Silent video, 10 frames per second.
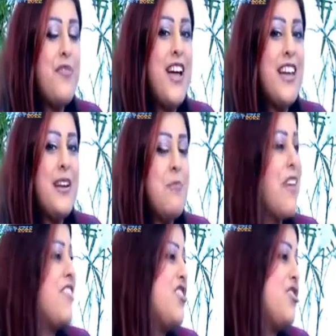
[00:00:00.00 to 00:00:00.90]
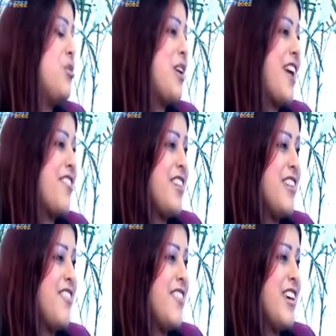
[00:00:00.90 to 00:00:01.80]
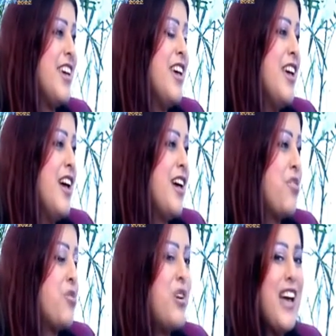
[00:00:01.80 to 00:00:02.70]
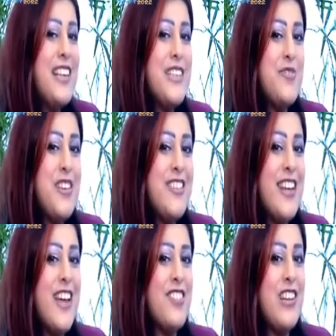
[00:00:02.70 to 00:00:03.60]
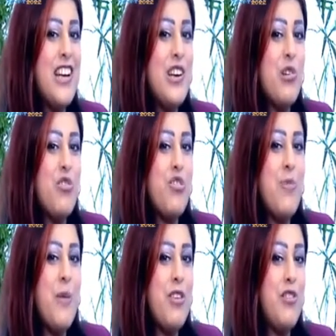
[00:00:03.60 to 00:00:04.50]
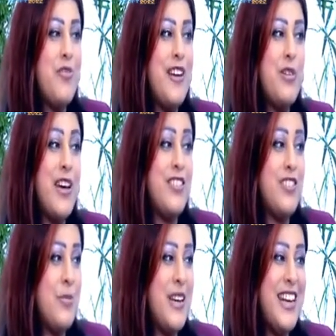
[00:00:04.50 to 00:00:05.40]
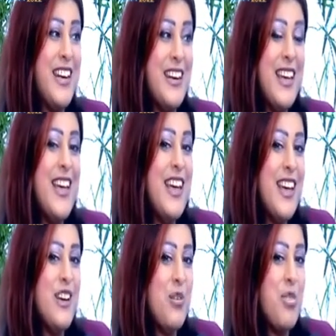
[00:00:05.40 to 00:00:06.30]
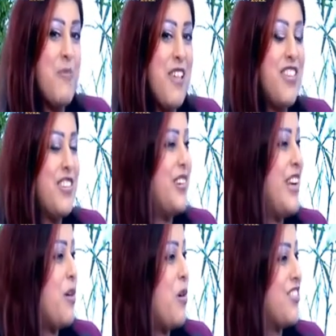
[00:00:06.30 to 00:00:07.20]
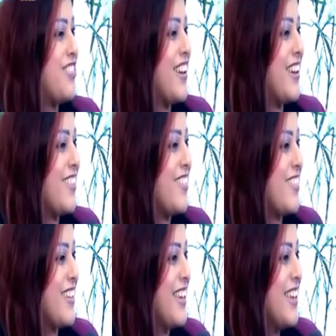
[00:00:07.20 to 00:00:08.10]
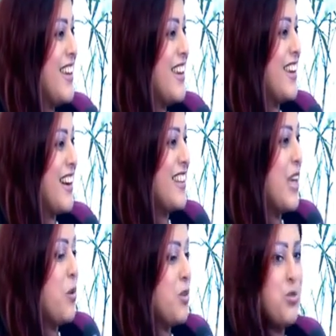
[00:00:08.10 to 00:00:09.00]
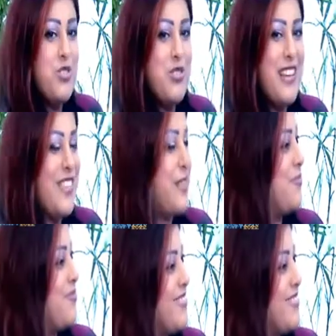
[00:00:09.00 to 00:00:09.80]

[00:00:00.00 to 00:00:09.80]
A final message, Your Excellency, through Nile TV International, and also maybe to fellow countrymen in North Macedonia watching us right now. What would you tell them?